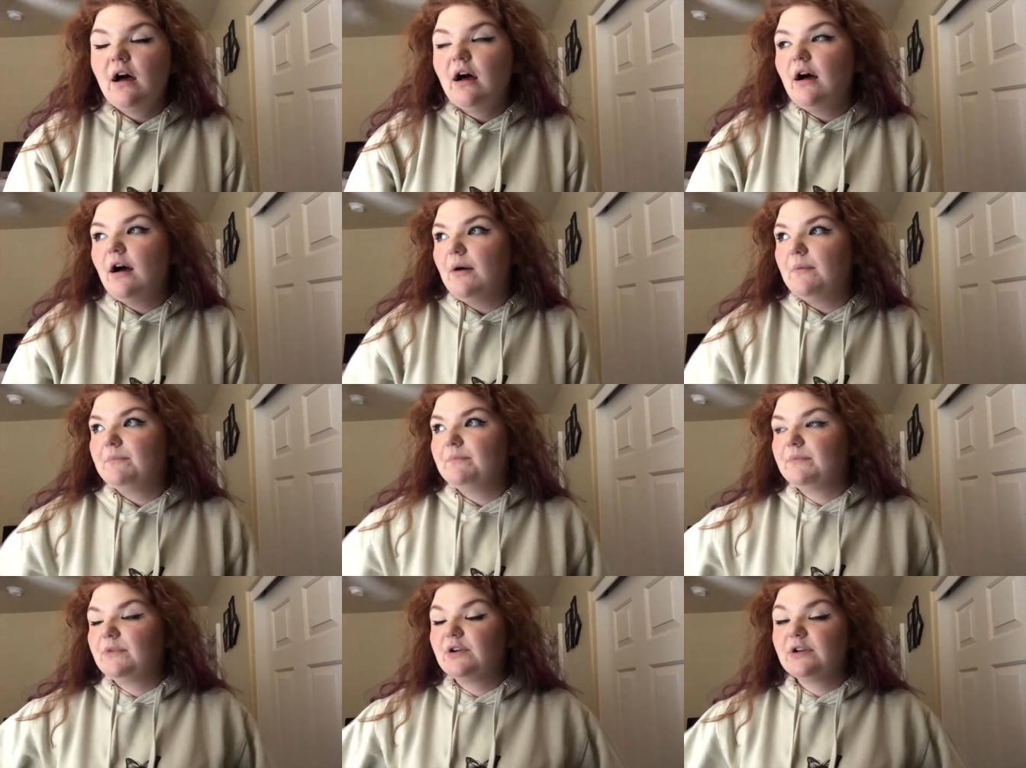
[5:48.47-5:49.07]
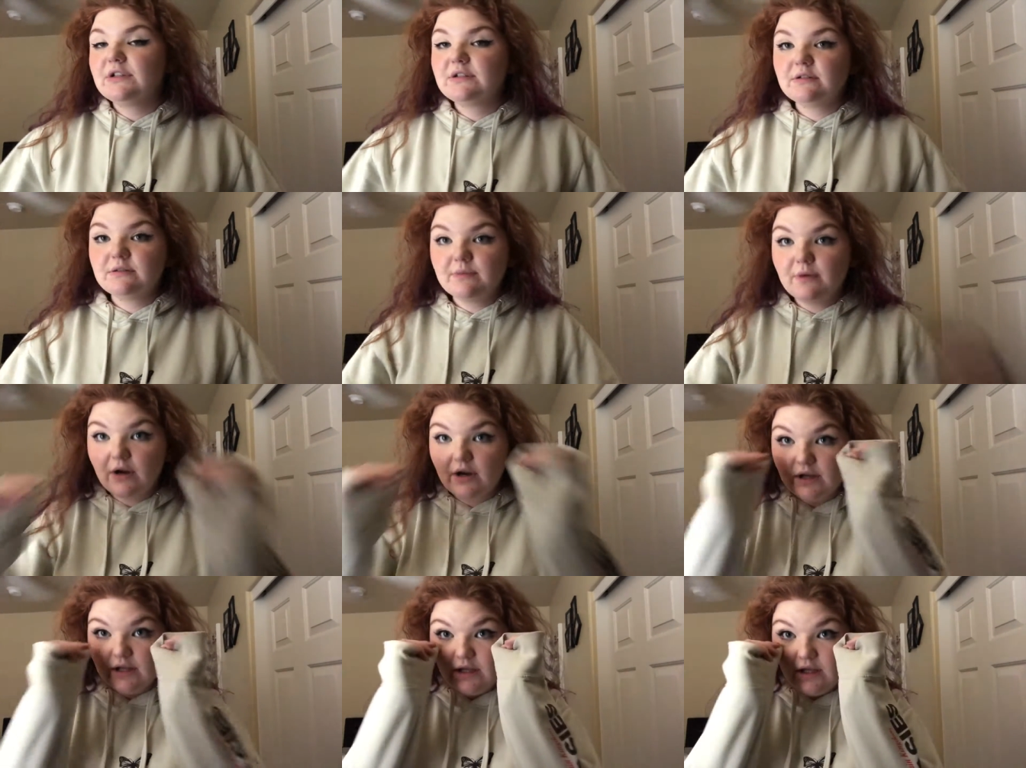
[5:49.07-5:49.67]
um, Christmas
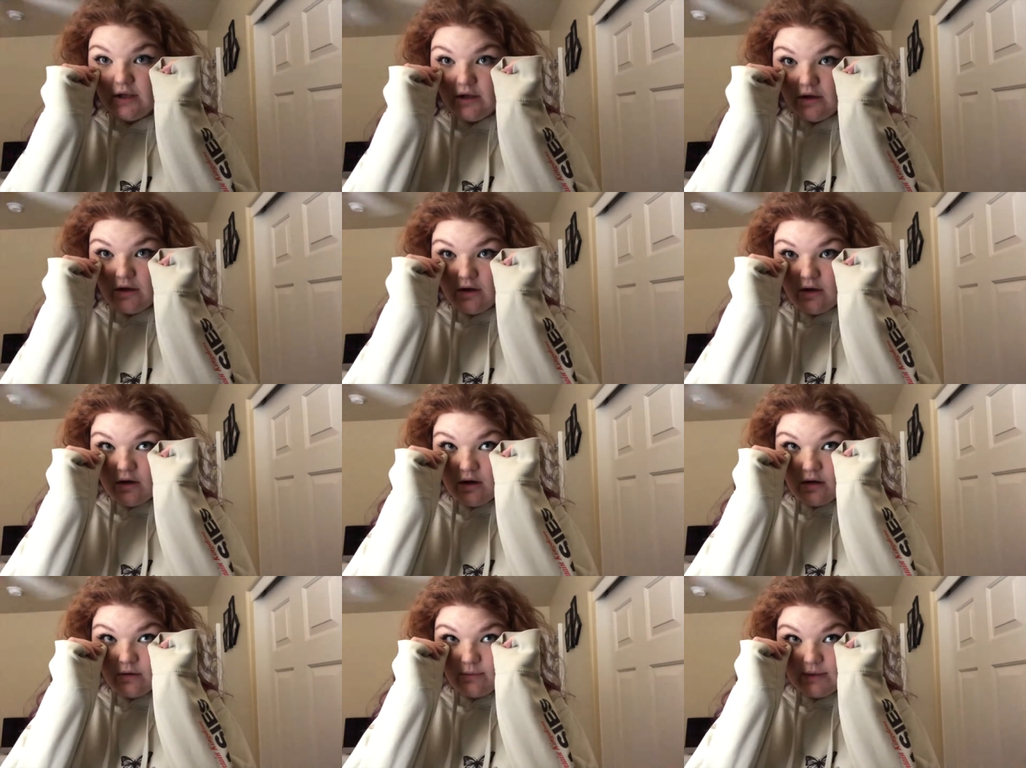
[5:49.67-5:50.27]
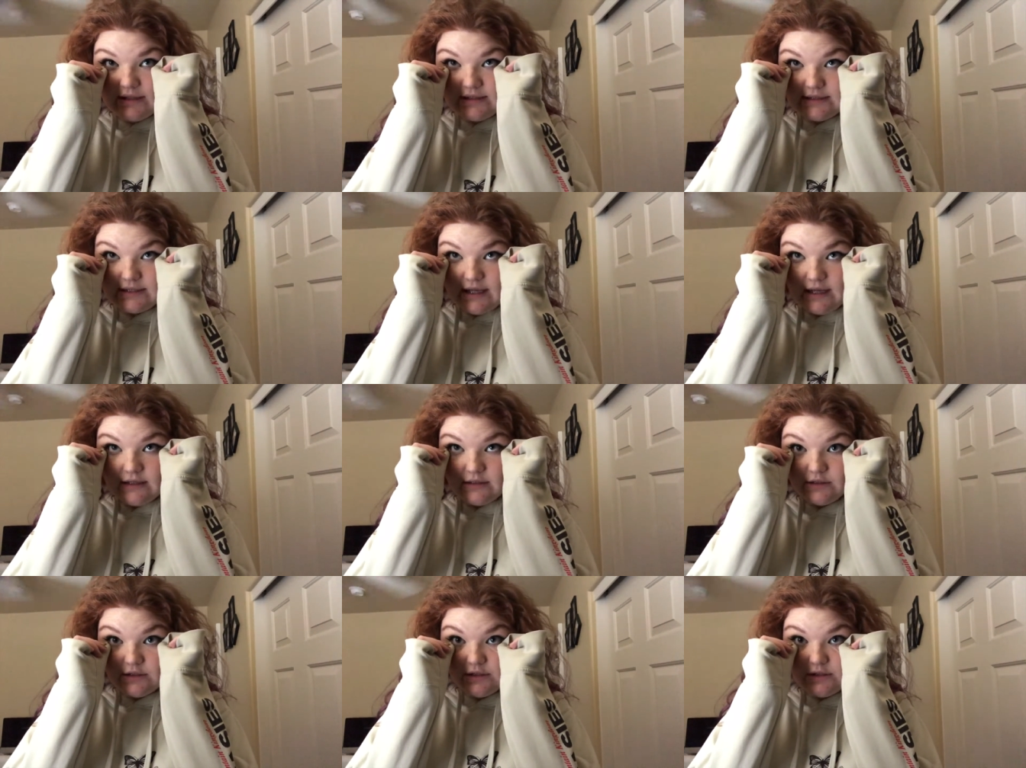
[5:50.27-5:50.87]
party on
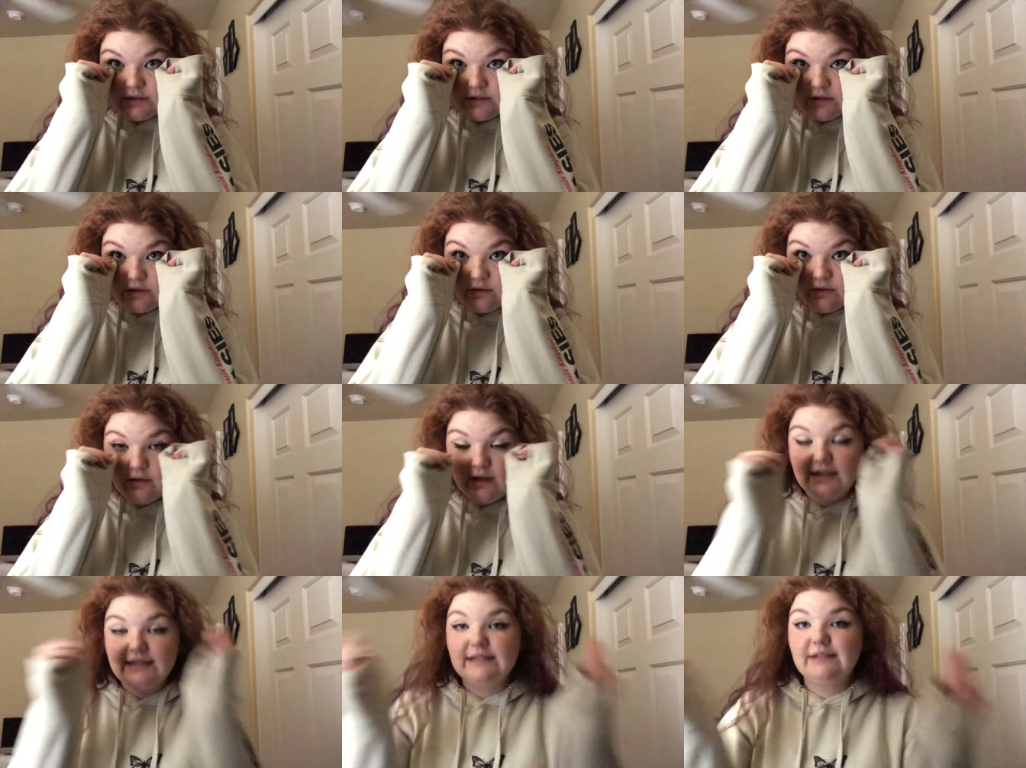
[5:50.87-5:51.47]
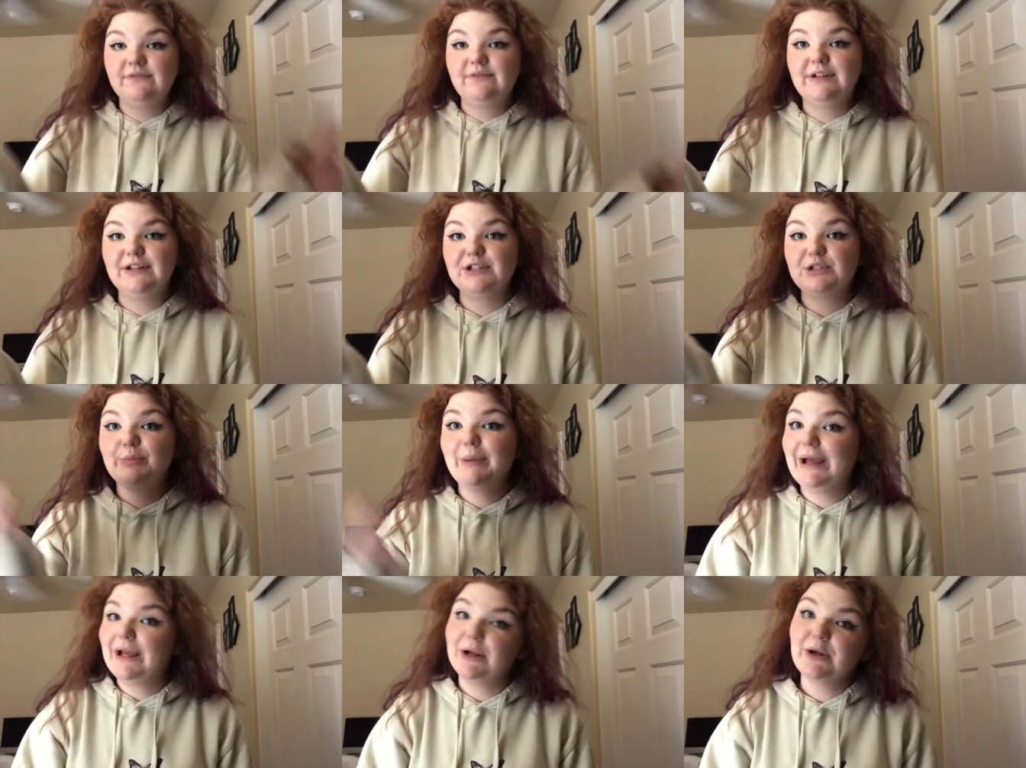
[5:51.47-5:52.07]
Wednesday and she still hasn't
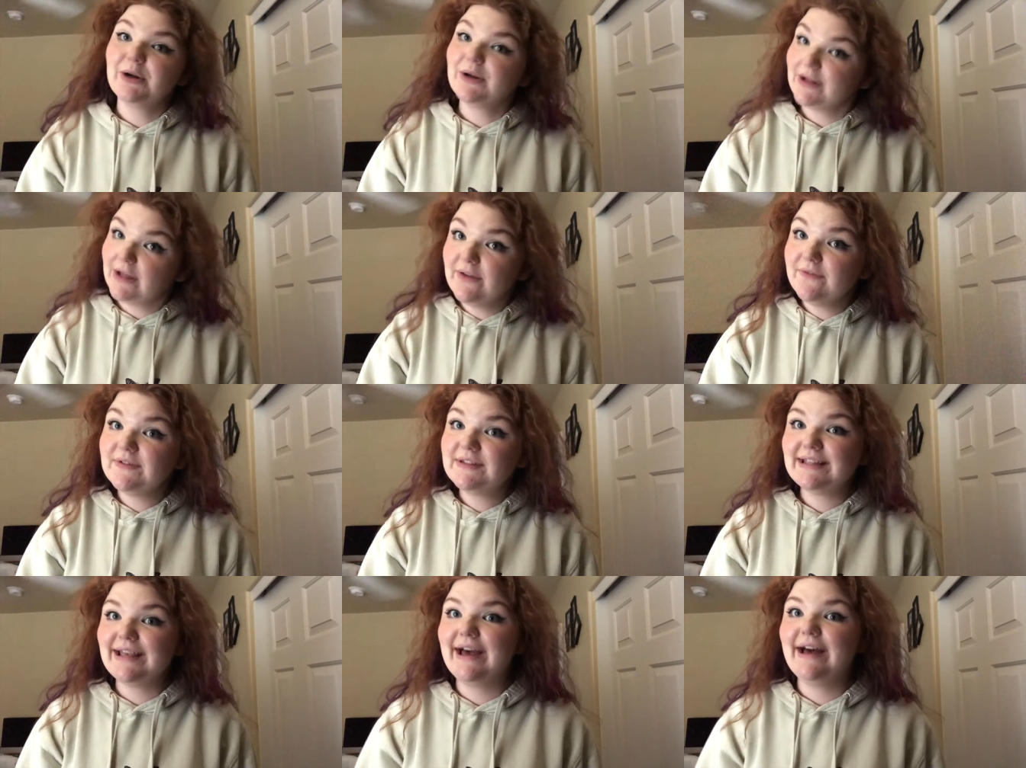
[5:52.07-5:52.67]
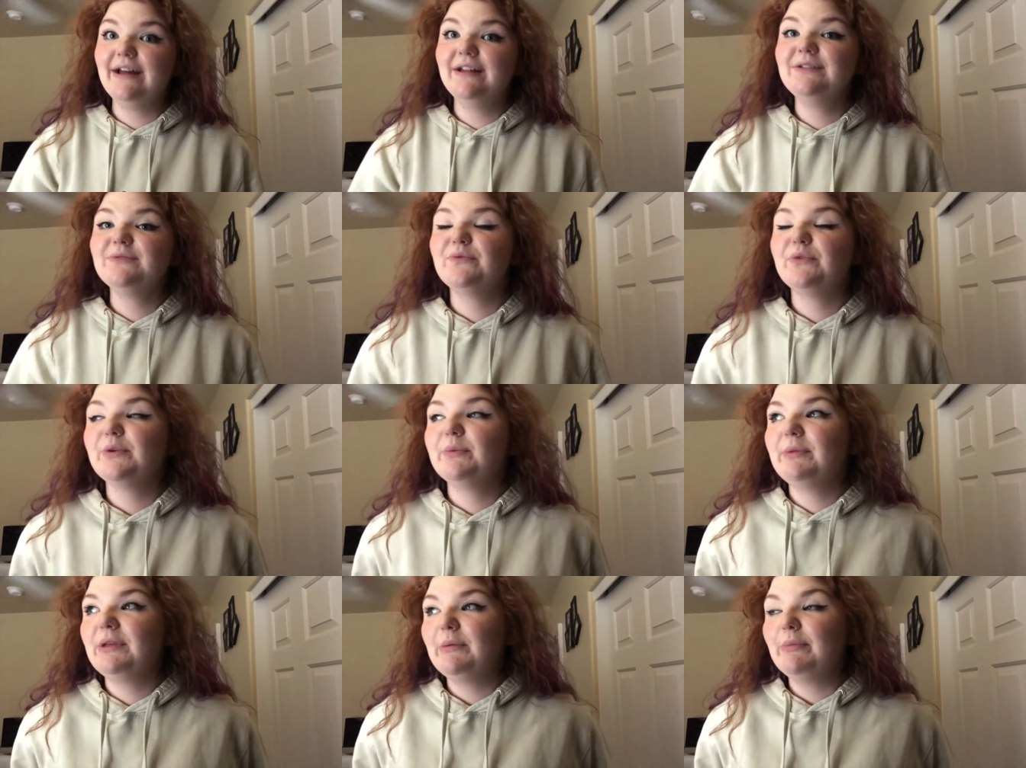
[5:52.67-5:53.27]
finished buying her gifts yet
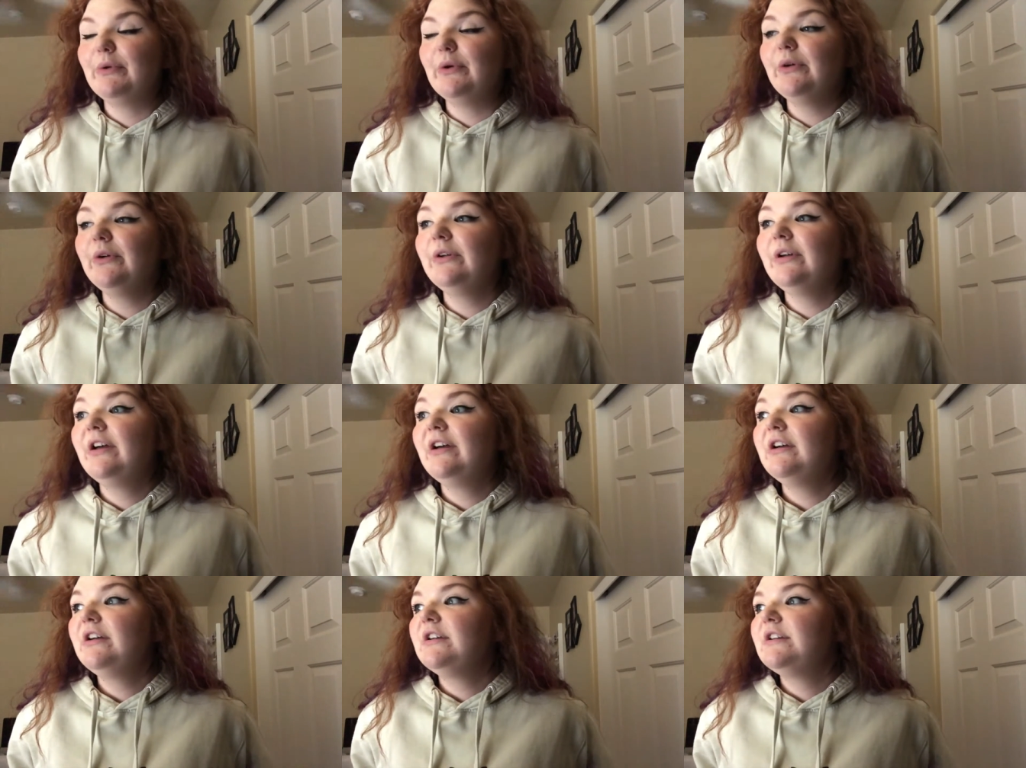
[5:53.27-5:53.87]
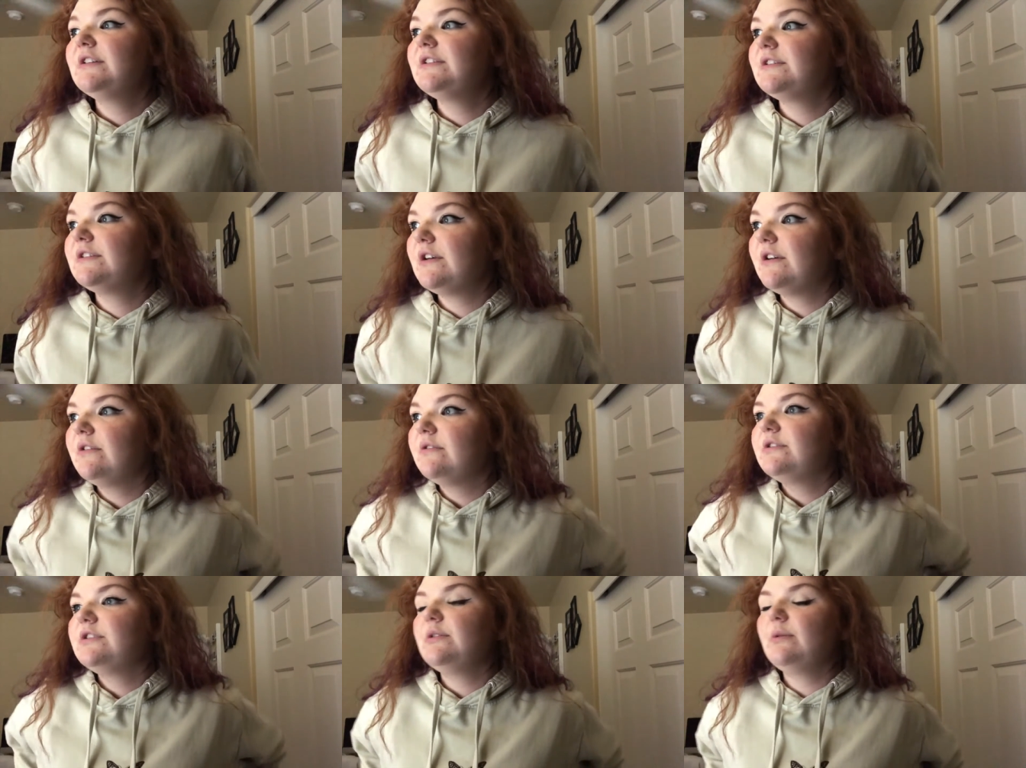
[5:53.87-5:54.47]
for people.
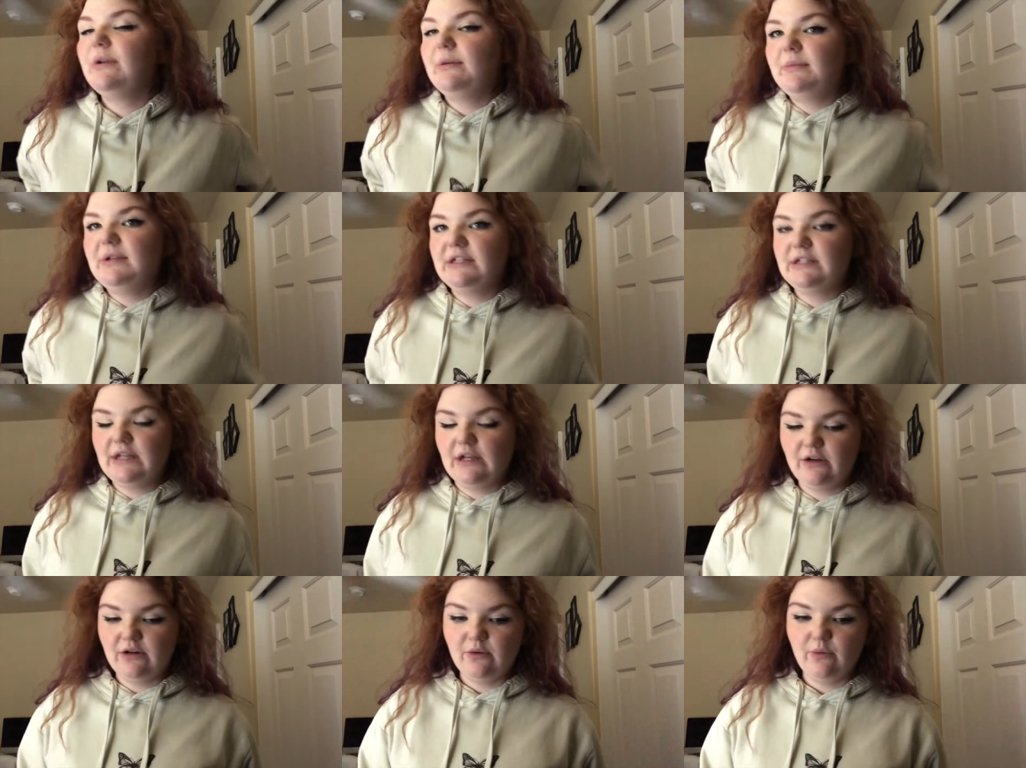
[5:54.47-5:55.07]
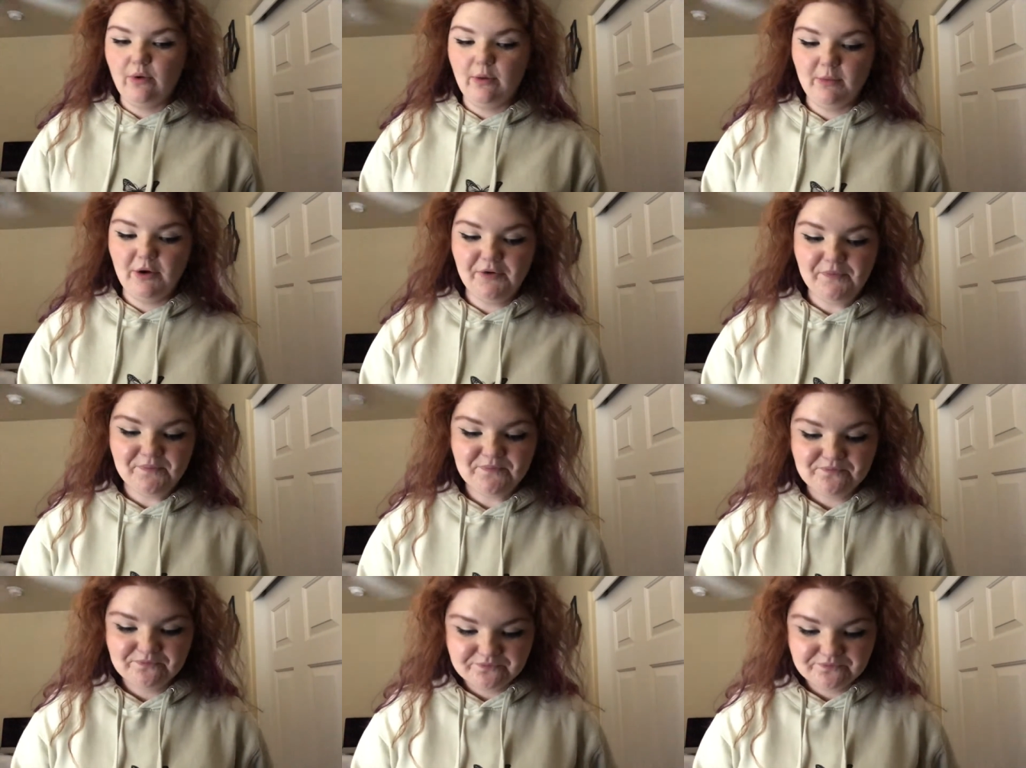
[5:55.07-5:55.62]
So she wanted me to take her to Walmart.